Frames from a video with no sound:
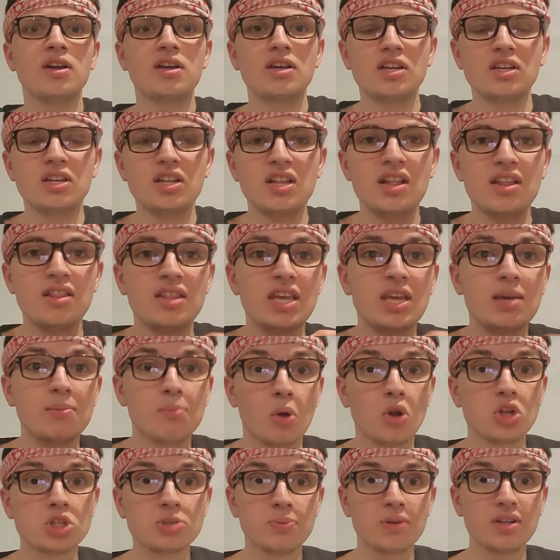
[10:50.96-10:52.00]
the
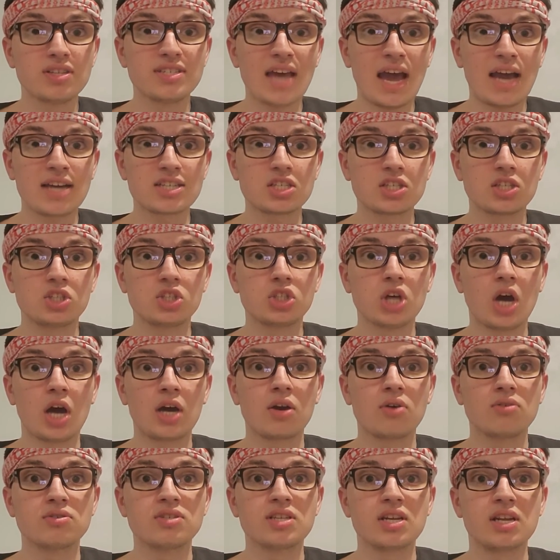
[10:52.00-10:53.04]
multiple attacks on
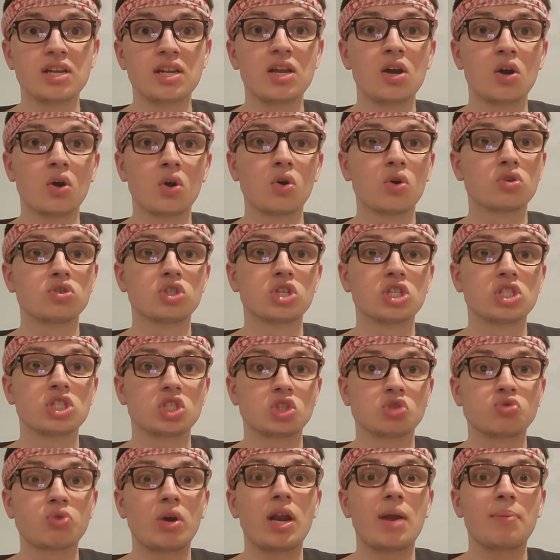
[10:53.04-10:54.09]
Ninjago City, her just
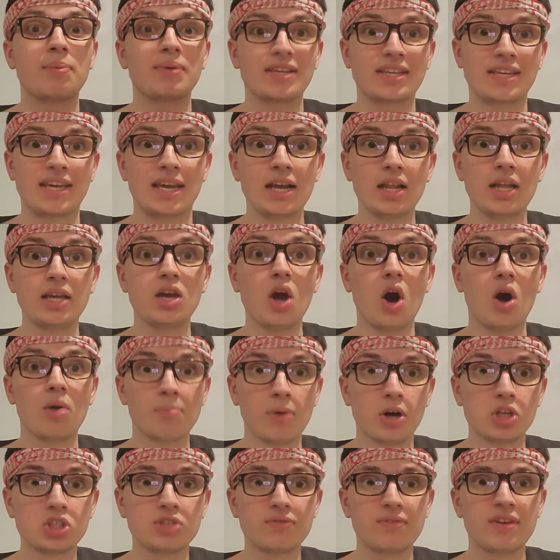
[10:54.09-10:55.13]
straight up killing a
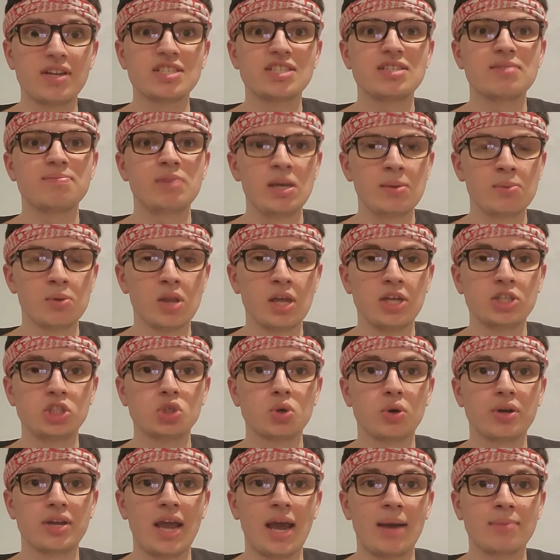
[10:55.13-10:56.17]
bunch of innocent people and
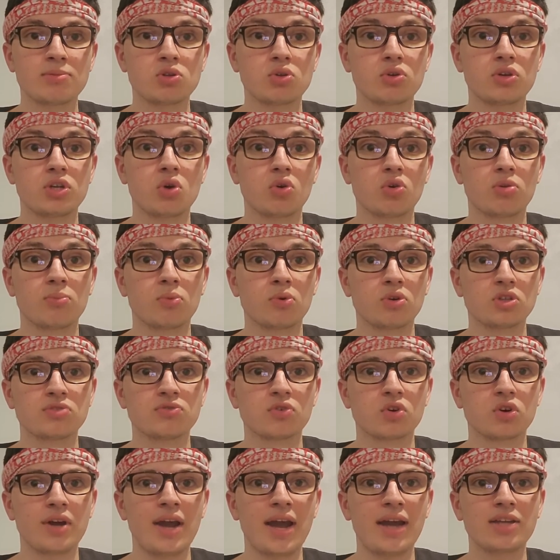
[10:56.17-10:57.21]
showing absolutely no remorse
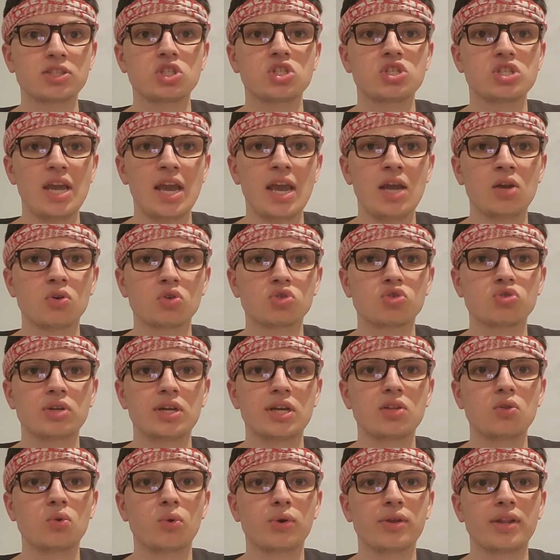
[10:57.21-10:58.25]
for her actions, and her
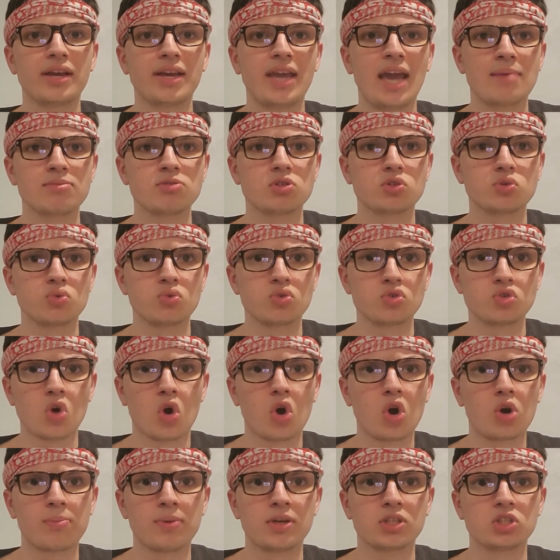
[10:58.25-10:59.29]
treating Lloyd like absolute
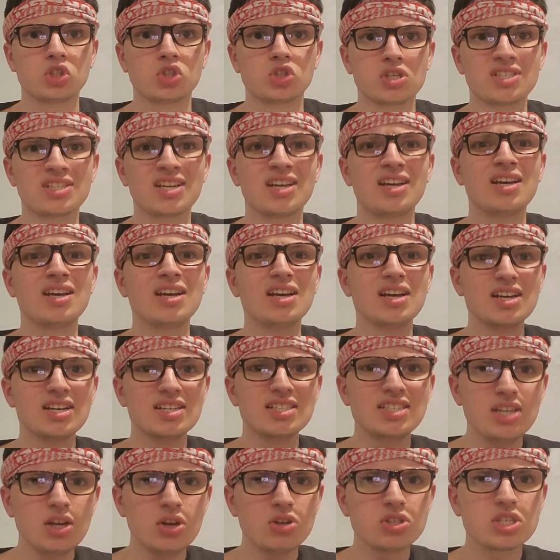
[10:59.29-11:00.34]
garbage. Just
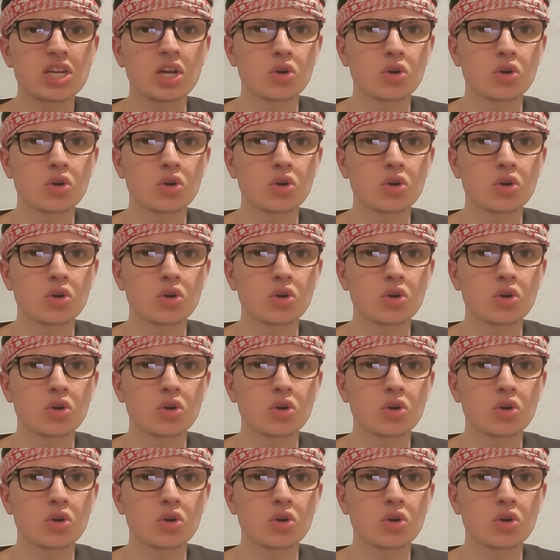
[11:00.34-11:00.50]
seriously,